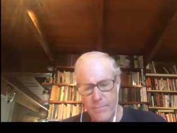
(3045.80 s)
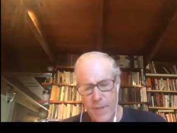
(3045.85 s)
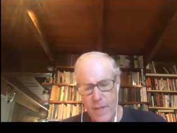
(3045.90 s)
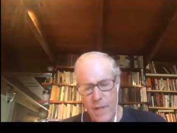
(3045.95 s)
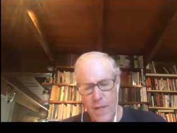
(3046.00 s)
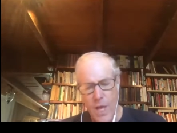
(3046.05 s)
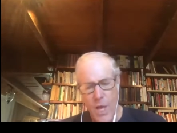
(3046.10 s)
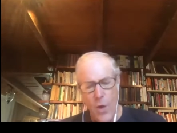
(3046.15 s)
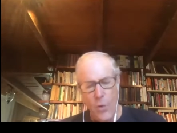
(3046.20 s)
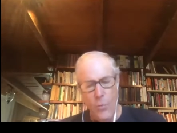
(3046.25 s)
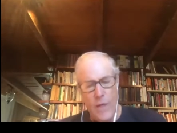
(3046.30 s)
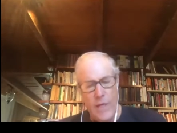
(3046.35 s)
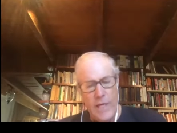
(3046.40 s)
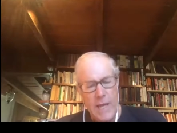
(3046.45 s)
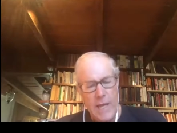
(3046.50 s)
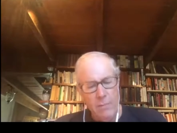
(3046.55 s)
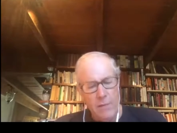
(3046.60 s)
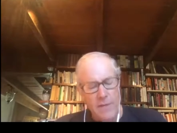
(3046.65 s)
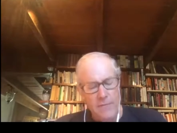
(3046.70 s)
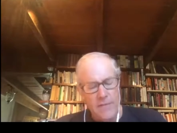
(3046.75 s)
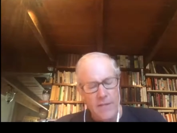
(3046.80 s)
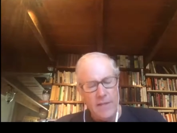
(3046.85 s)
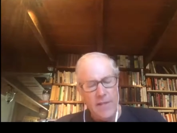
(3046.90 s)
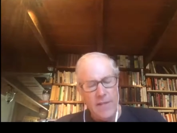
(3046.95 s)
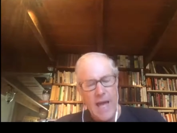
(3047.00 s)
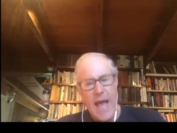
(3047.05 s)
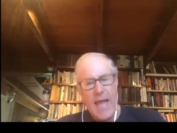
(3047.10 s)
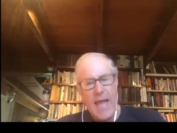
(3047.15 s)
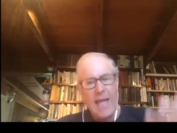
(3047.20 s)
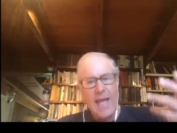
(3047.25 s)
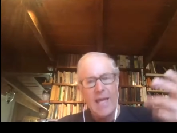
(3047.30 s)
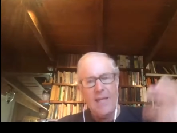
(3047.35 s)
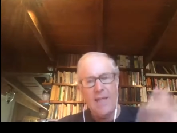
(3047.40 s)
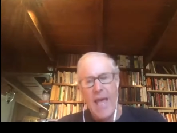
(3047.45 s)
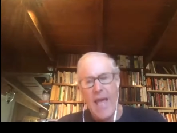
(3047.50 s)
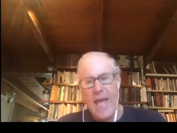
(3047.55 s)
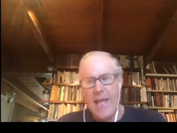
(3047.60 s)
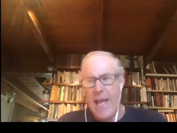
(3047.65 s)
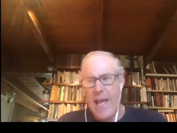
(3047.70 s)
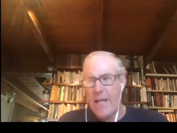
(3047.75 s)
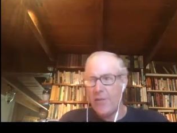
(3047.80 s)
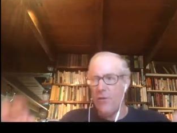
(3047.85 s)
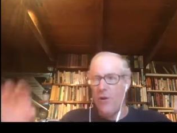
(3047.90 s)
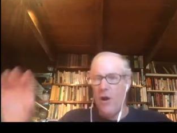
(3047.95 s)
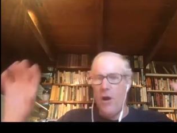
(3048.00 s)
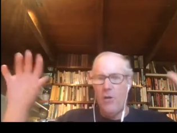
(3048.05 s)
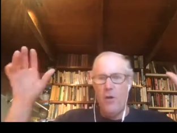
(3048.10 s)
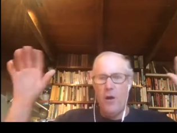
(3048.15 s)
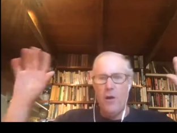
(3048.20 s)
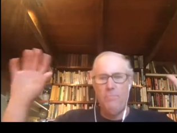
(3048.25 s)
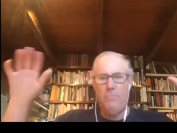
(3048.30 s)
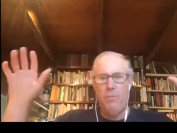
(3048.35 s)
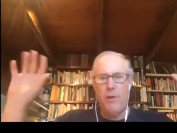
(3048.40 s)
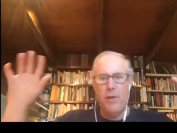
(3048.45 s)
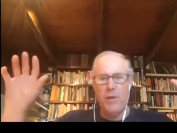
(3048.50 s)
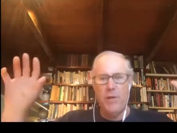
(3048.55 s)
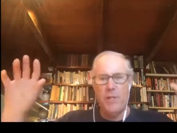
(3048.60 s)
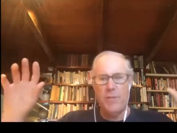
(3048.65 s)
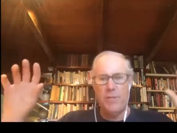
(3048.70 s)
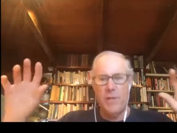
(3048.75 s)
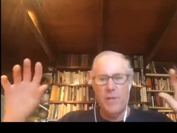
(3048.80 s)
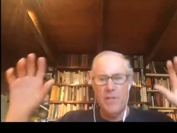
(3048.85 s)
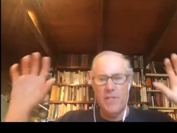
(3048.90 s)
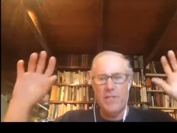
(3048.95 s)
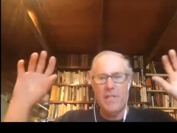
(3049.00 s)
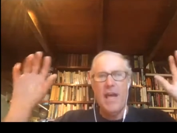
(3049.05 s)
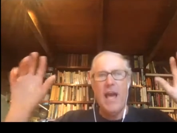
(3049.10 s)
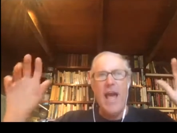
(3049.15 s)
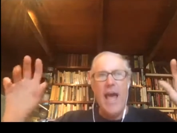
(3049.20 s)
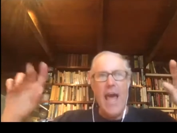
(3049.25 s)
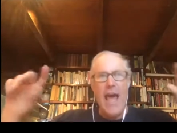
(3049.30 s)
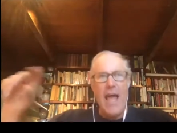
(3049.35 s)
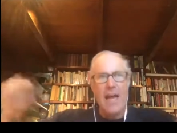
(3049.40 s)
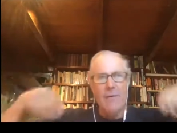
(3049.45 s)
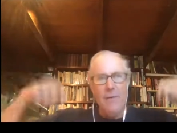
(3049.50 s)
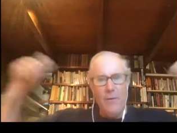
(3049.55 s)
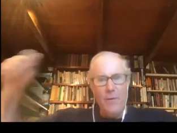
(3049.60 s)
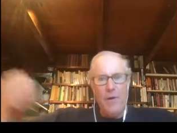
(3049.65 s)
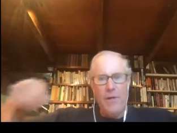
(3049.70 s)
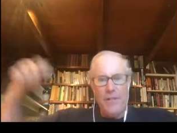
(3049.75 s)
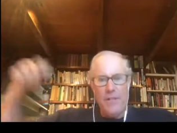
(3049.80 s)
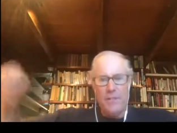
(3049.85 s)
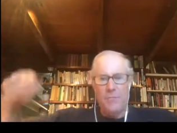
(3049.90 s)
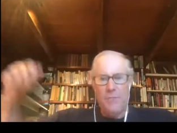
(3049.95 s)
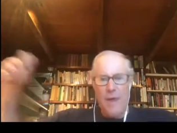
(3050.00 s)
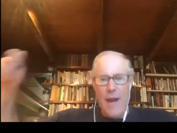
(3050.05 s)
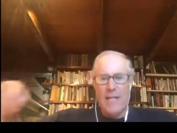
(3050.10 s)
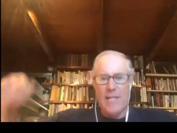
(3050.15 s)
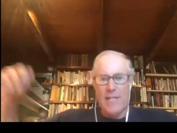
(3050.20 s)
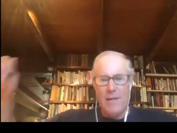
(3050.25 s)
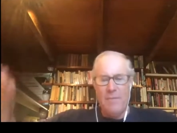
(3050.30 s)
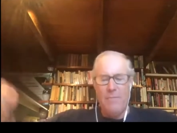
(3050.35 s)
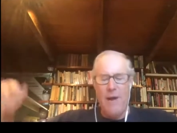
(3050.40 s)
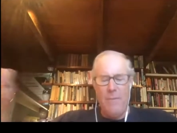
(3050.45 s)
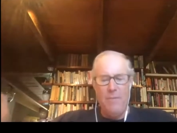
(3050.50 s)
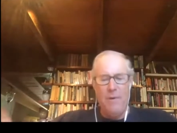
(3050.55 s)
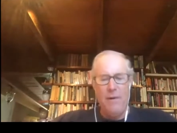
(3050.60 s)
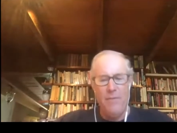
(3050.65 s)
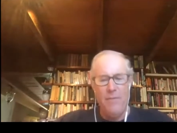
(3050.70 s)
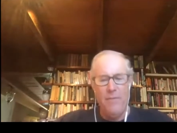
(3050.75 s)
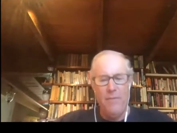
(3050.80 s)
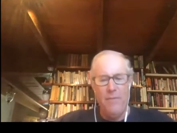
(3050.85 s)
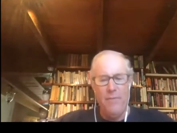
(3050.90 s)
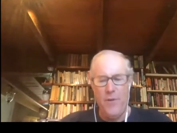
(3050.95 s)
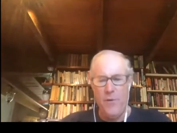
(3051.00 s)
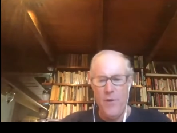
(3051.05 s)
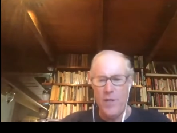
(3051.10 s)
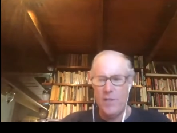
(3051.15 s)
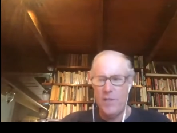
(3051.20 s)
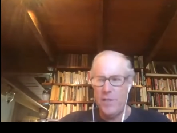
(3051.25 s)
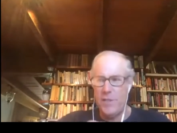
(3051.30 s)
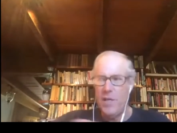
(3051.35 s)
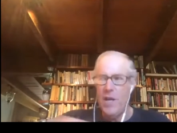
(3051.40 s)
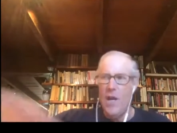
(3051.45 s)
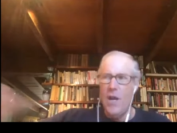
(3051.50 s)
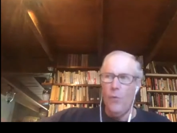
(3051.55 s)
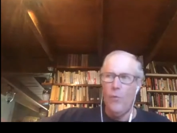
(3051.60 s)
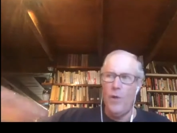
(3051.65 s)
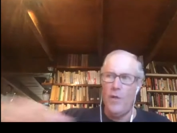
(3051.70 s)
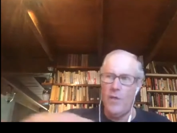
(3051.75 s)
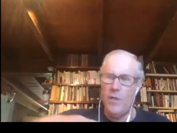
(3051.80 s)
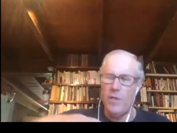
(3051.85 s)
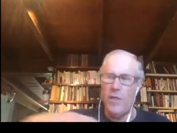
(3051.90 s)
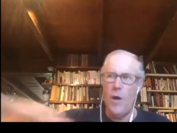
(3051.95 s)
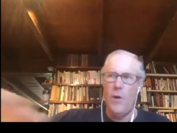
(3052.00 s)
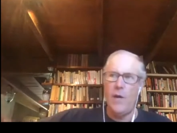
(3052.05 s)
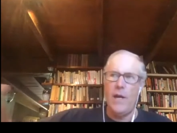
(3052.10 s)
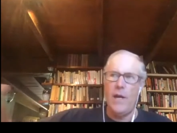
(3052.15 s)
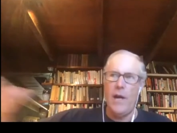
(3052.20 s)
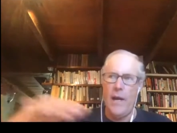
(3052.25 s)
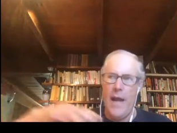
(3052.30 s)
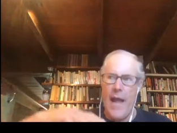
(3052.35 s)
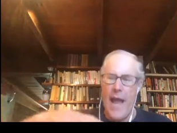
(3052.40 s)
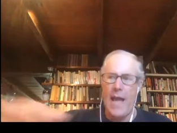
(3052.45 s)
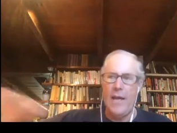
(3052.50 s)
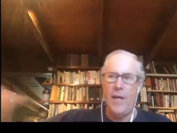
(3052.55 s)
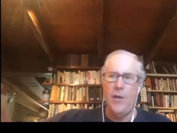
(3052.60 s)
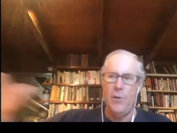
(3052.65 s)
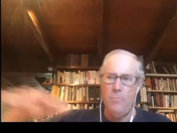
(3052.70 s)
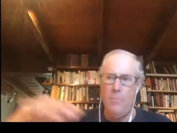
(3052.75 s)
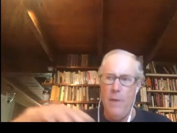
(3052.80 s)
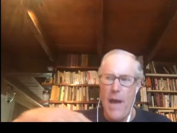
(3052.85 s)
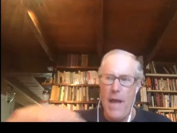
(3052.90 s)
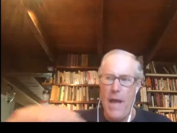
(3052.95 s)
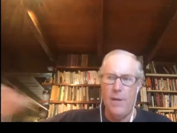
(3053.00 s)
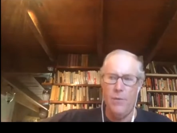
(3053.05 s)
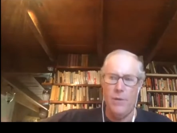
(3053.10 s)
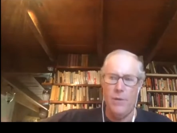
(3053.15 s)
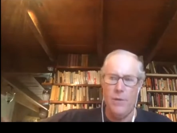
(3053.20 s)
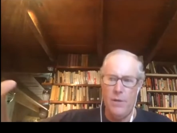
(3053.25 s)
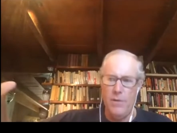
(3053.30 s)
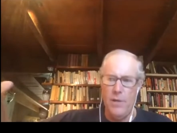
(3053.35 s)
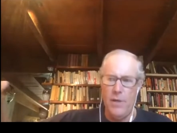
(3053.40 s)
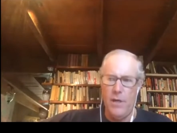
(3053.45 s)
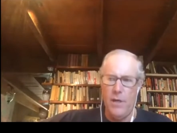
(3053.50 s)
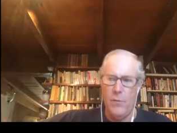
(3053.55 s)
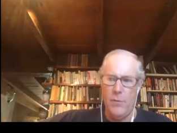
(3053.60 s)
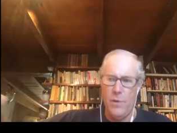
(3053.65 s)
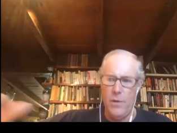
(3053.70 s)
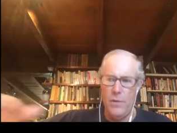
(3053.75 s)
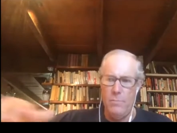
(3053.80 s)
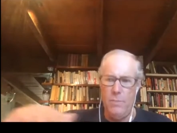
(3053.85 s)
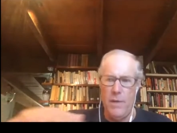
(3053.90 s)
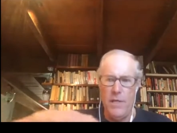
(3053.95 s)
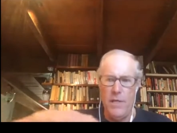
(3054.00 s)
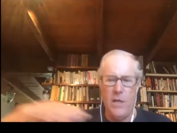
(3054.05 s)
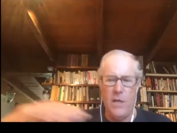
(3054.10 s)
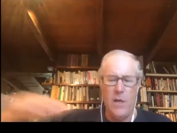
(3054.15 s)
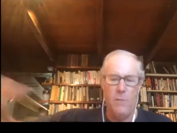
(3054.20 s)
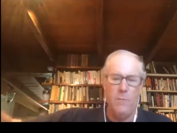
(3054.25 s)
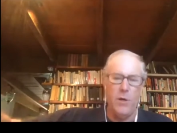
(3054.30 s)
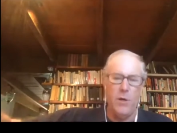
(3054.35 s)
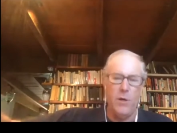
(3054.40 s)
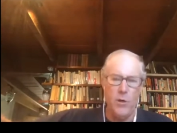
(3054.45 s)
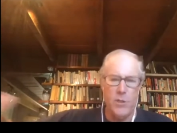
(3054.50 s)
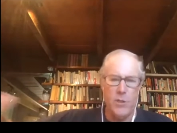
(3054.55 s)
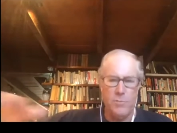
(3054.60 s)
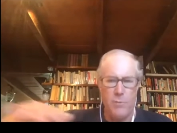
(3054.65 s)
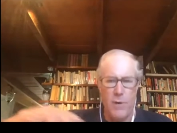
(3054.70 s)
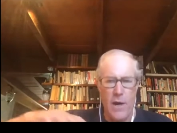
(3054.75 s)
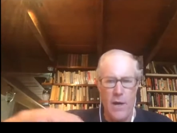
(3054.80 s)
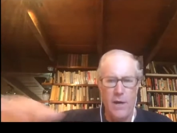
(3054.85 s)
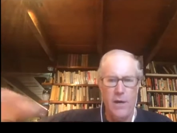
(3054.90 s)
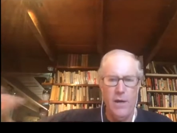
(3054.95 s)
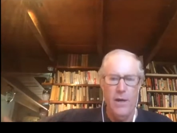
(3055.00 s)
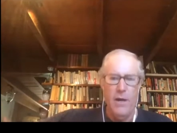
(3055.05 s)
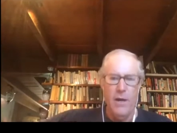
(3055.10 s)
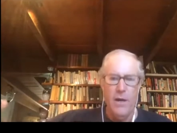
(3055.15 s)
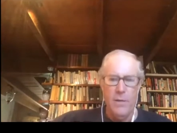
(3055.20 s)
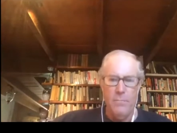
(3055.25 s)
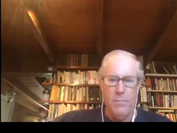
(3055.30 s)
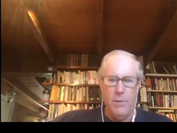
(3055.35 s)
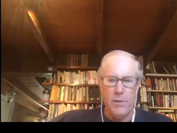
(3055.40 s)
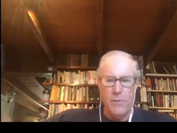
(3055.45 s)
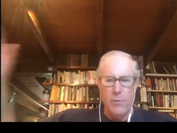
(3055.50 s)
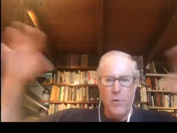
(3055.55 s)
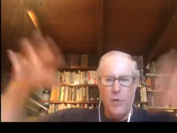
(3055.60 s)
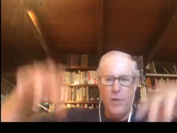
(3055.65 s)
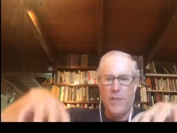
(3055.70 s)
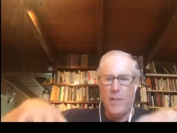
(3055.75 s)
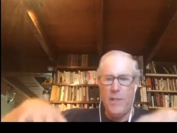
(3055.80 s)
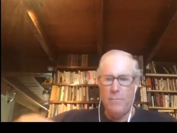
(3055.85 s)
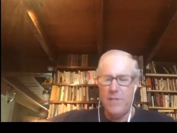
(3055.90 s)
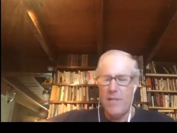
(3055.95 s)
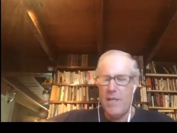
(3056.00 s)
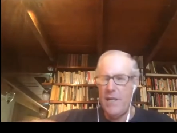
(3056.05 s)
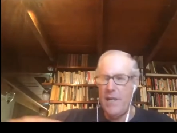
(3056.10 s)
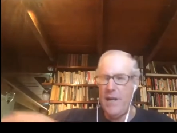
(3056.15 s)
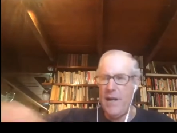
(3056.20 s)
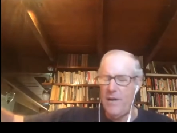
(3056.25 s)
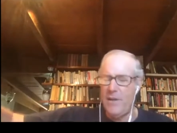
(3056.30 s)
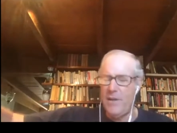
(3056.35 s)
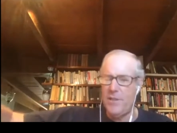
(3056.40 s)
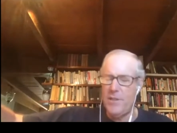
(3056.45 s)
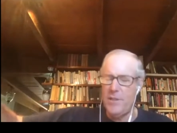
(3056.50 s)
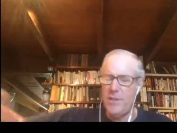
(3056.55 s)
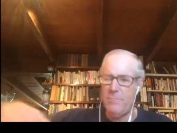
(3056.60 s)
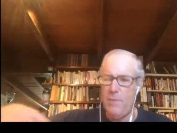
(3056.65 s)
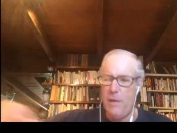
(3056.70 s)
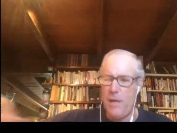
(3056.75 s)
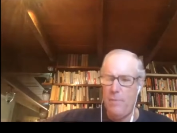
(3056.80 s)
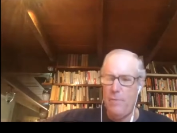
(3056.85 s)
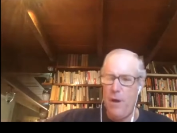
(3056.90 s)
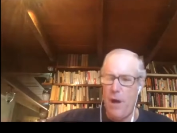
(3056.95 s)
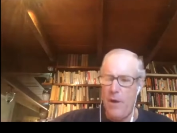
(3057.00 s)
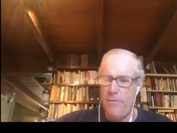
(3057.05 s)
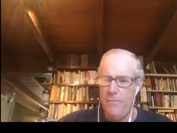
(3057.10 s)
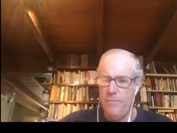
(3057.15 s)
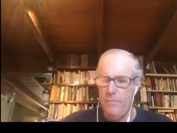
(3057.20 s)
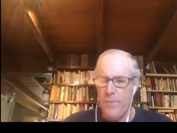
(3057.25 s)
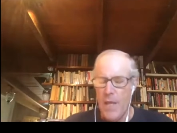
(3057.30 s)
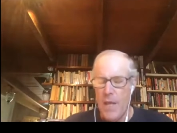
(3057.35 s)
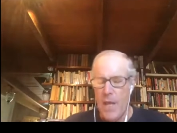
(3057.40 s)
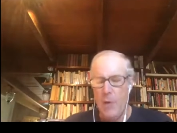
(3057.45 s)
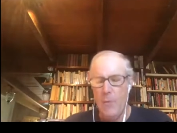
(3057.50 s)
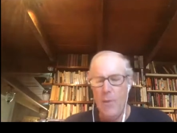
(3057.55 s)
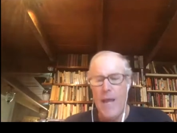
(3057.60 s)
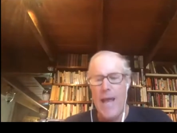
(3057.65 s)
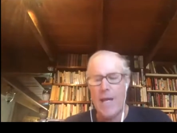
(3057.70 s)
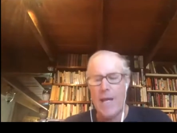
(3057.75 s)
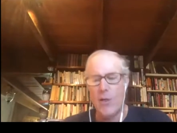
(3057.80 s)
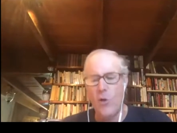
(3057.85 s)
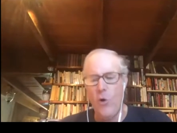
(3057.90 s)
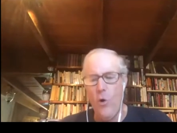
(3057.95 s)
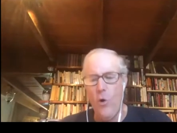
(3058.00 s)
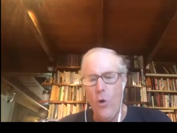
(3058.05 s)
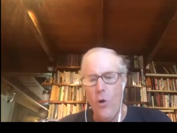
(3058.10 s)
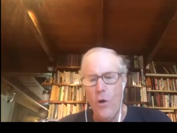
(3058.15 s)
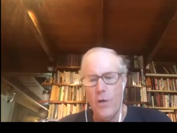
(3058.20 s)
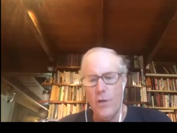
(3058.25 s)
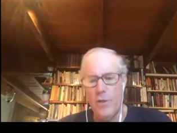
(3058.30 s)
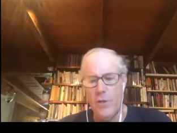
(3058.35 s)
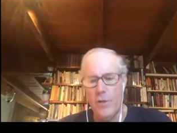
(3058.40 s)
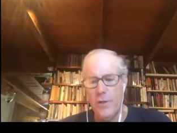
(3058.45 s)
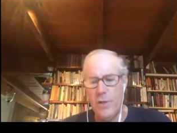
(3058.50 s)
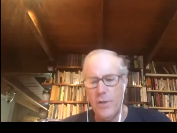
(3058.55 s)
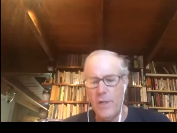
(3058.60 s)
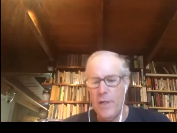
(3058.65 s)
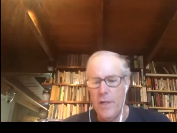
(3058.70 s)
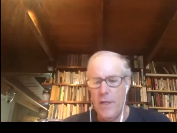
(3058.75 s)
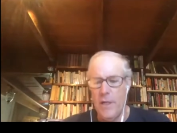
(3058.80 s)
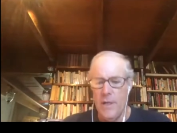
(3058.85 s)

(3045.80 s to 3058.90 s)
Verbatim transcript: We keep lifting the hay gate. The hay gates are all on pulleys. We just hang them and we can just ratchet them up every few inches. We just go in there and add new bedding with a, you know, with a PTO manure spreader, put the wood chips in there and just spin them off. And we add corn to it.